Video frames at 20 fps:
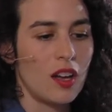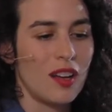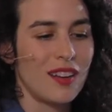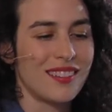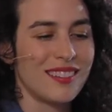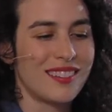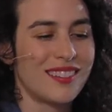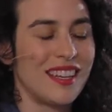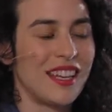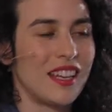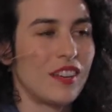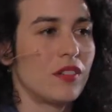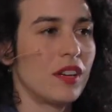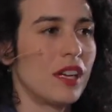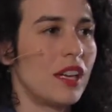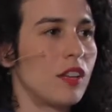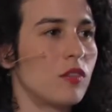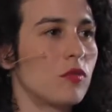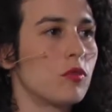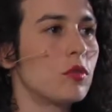they
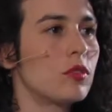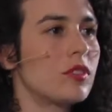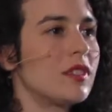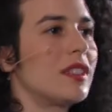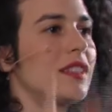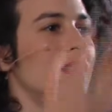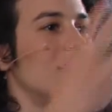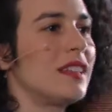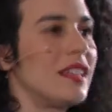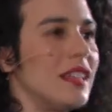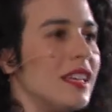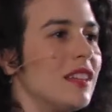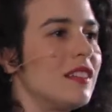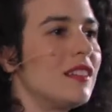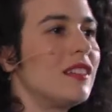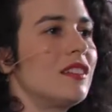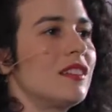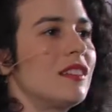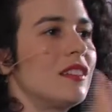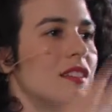really rooted
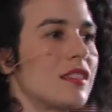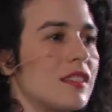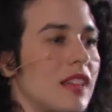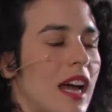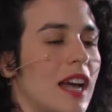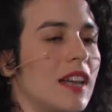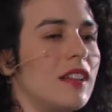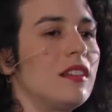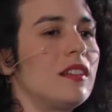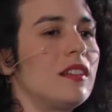inside